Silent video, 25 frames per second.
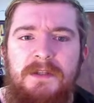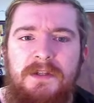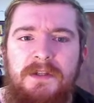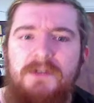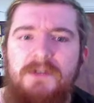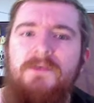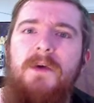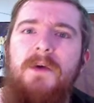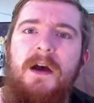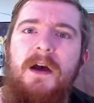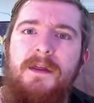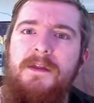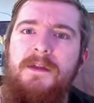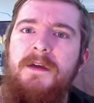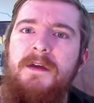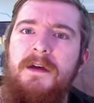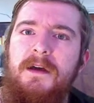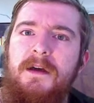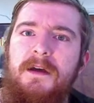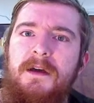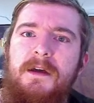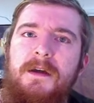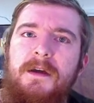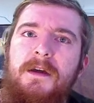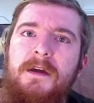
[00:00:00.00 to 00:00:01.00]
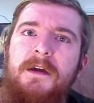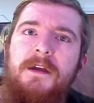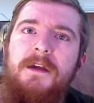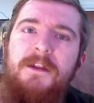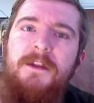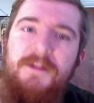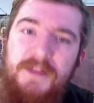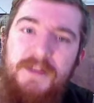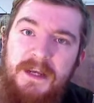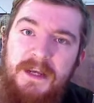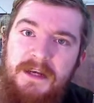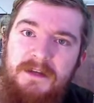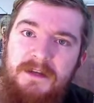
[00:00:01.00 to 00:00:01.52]
do other
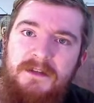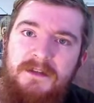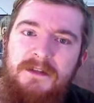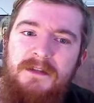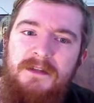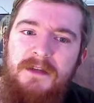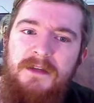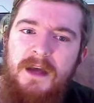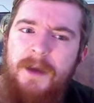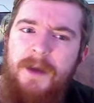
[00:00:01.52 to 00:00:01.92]
things.